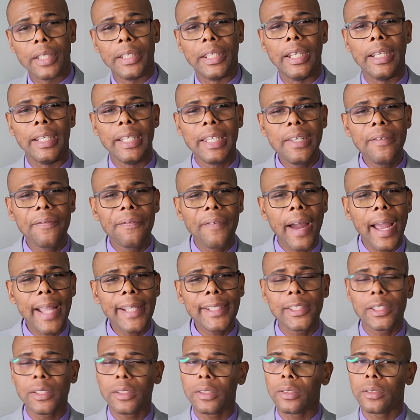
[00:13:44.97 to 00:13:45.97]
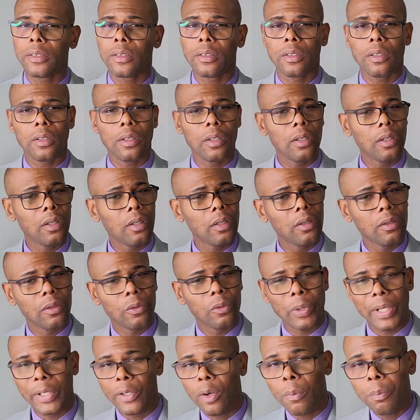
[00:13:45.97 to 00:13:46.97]
The Levites
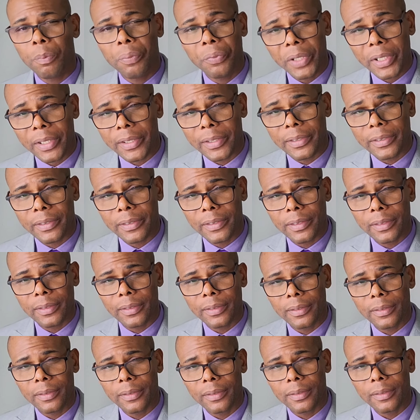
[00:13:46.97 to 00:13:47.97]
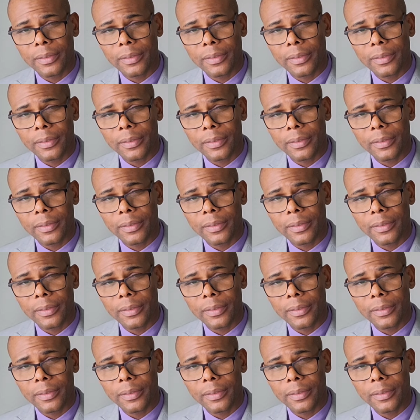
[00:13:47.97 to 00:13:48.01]
were not priests.